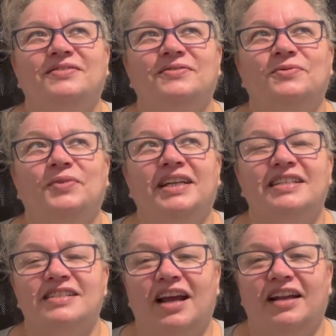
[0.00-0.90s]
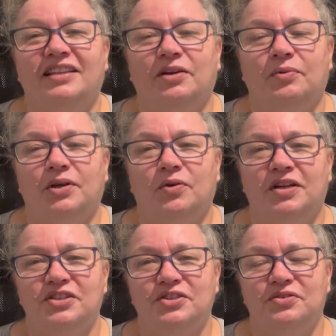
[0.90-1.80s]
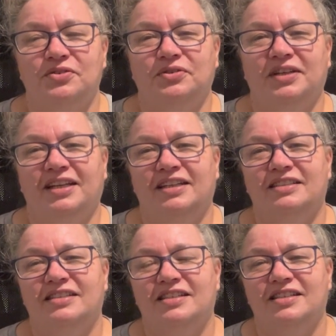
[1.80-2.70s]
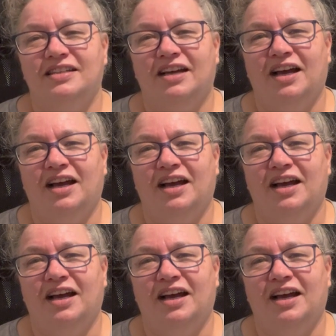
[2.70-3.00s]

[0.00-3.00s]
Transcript: We decided that we're going to knit